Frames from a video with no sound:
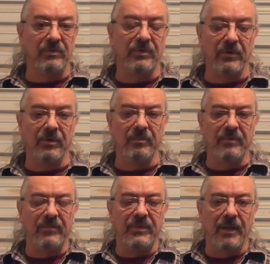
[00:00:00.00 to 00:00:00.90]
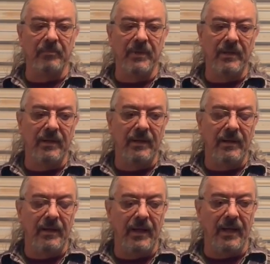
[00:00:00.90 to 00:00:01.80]
going to come live with them,
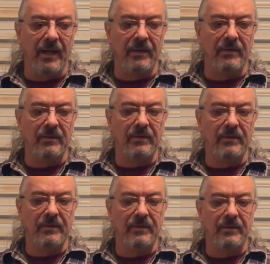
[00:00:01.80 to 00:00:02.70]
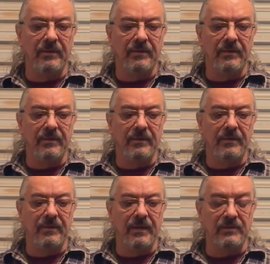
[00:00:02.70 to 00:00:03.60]
and
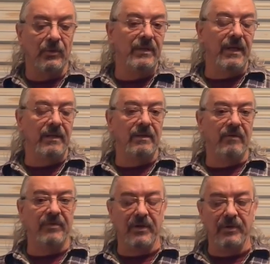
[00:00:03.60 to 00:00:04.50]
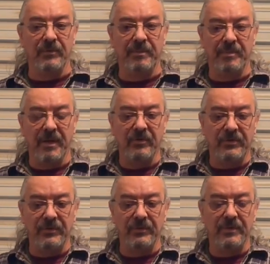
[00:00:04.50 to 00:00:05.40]
so I did. I figured it would be better
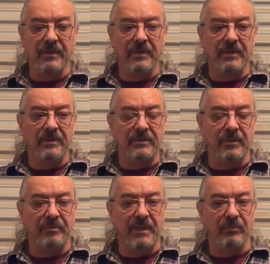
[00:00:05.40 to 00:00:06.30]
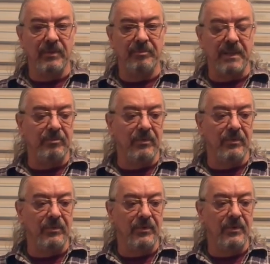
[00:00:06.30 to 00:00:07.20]
to be with
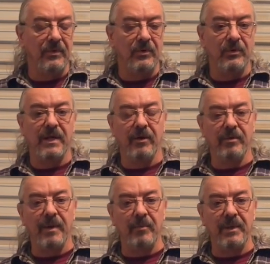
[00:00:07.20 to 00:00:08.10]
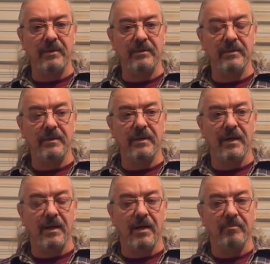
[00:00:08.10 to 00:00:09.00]
people who cared about me.
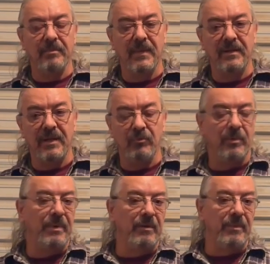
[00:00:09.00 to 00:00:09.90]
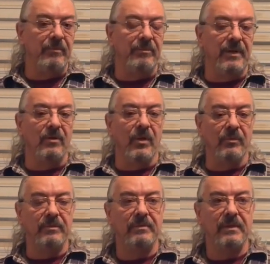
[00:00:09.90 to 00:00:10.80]
Than it would be to be
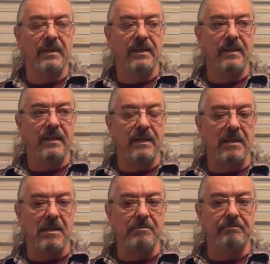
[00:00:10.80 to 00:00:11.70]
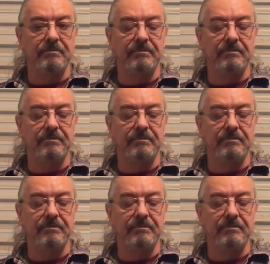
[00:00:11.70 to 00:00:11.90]
alone. I